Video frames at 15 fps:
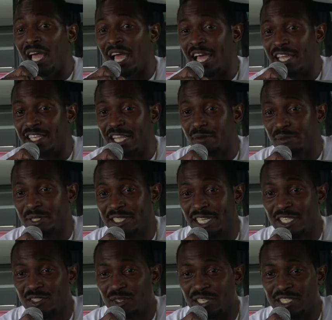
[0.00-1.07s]
and that
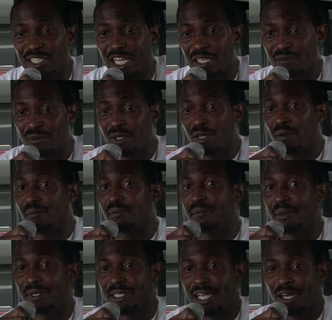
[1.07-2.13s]
potential is not
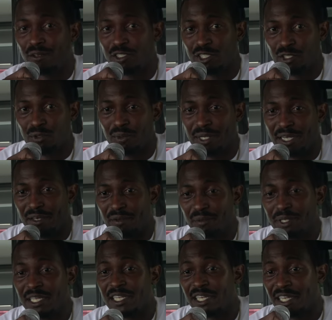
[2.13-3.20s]
put out to where
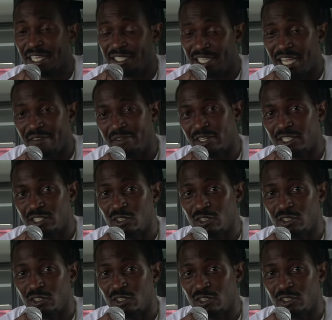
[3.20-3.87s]
we can connect to Africa.